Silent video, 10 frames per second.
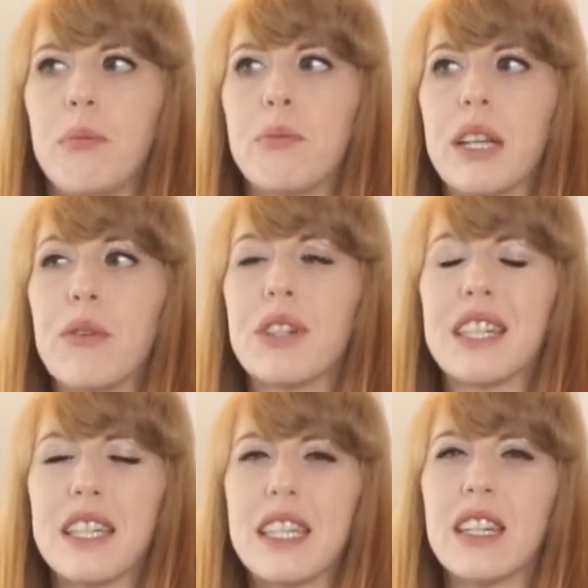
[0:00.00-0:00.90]
But it was
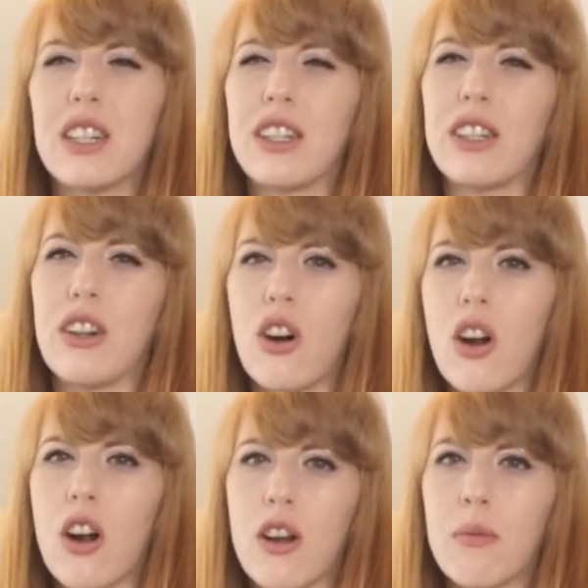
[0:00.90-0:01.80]
still
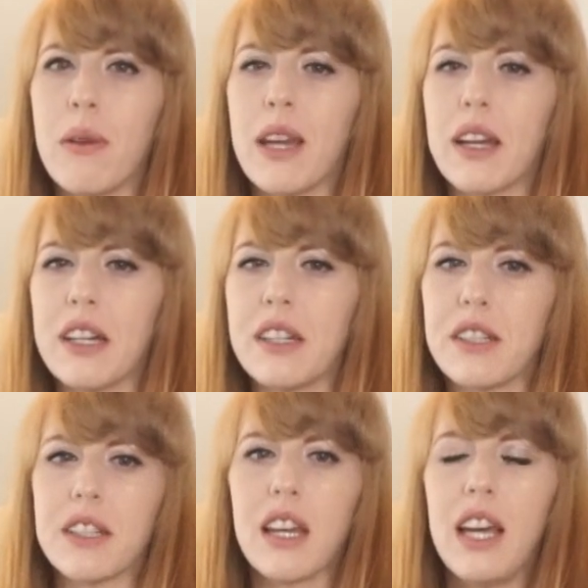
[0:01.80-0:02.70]
hard
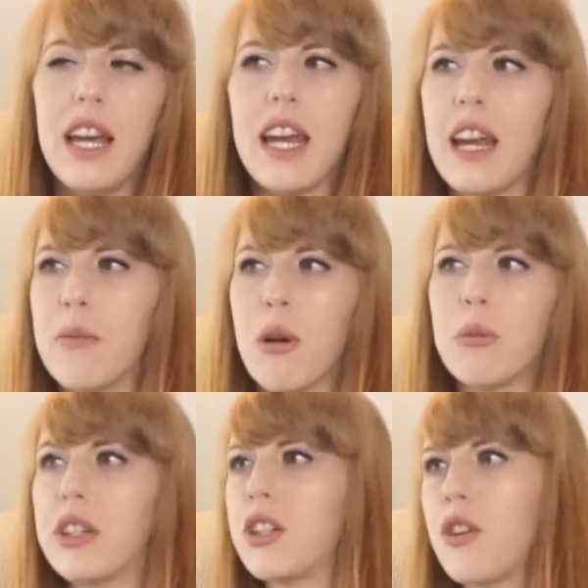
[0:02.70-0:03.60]
because in a
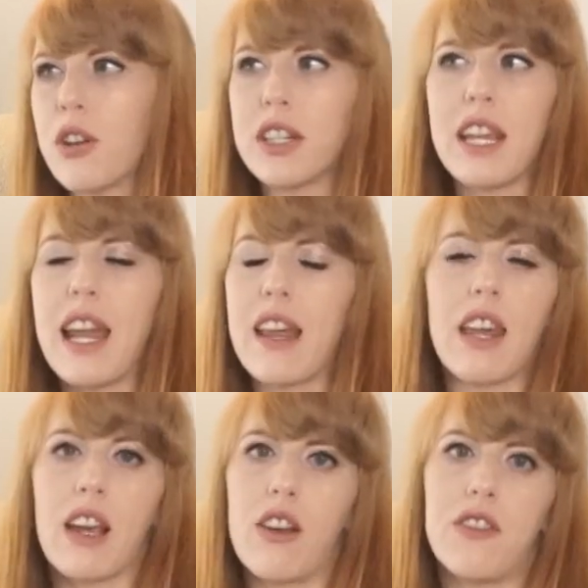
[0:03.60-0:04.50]
moment's notice,
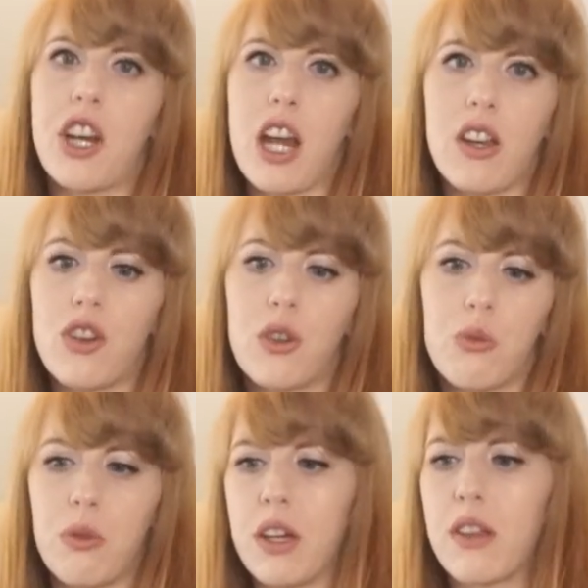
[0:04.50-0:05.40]
anything could have changed
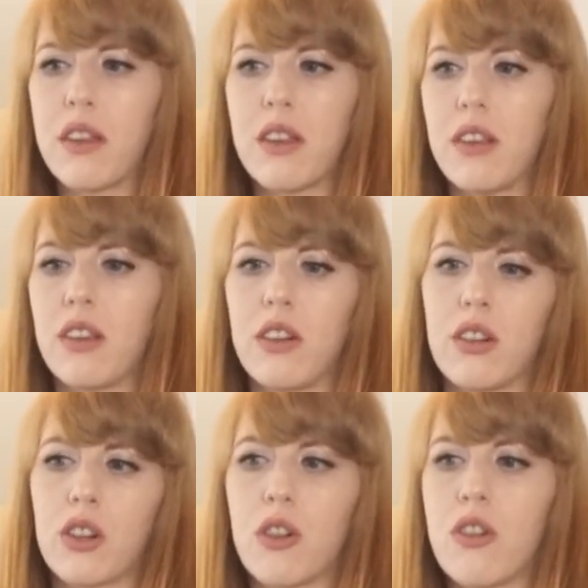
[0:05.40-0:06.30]
with
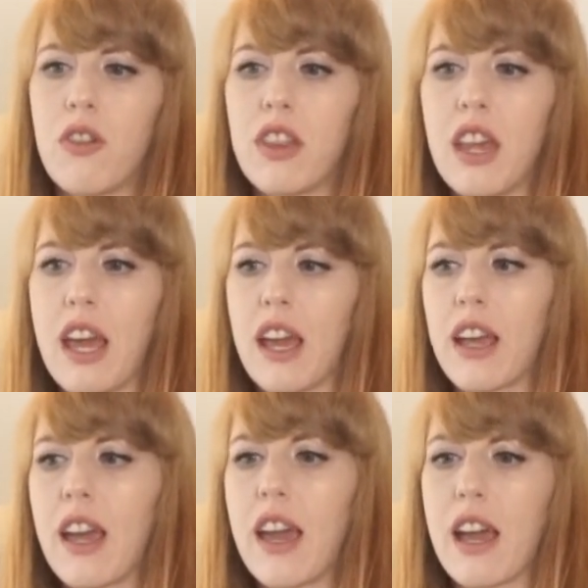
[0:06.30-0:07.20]
the corona
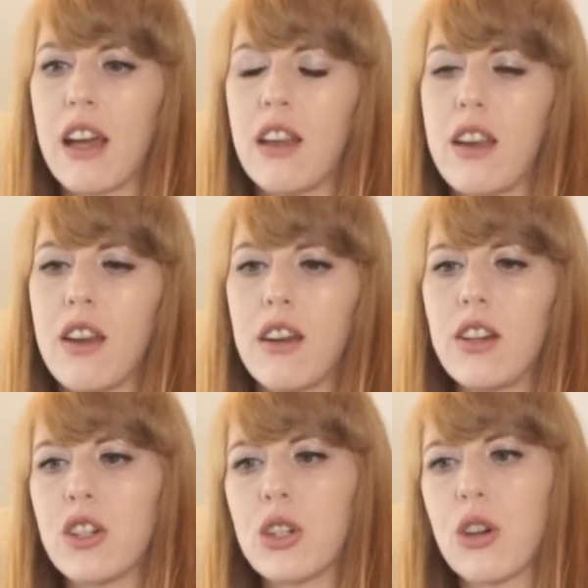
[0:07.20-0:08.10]
thing. And
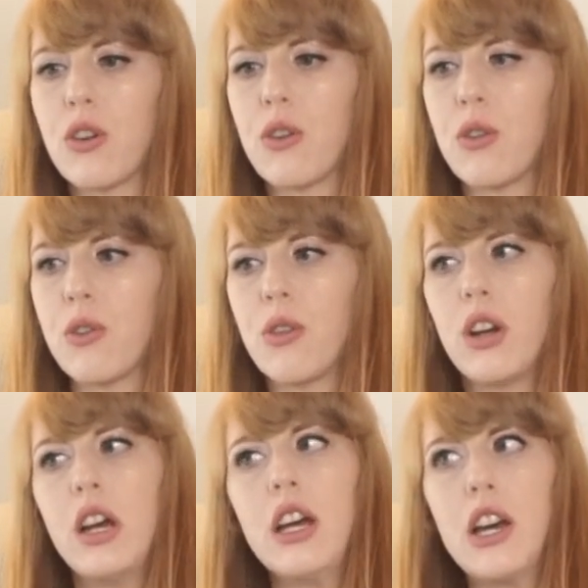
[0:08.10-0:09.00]
so
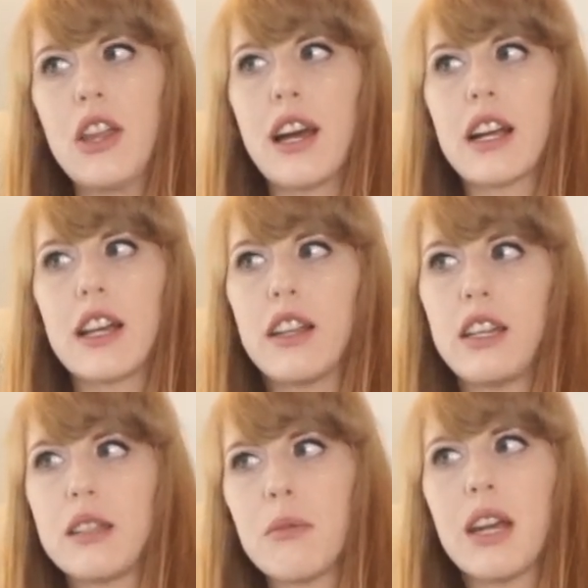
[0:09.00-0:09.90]
that kind of
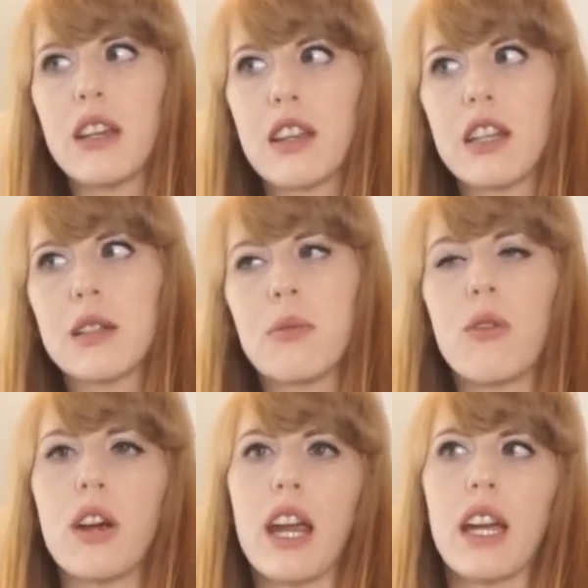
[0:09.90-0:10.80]
leads me into this
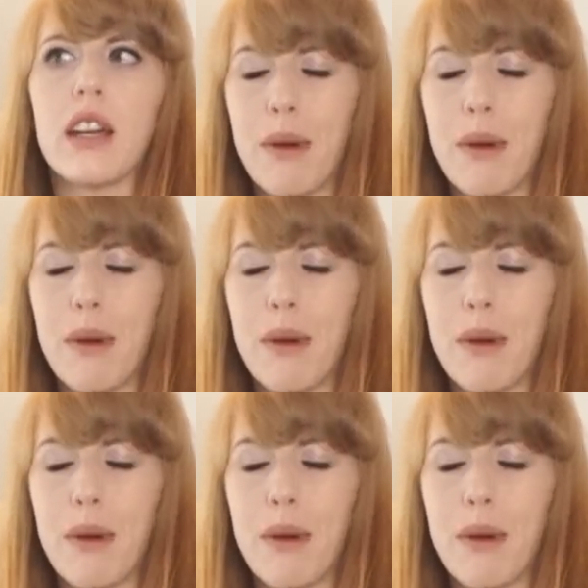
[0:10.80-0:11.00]
point.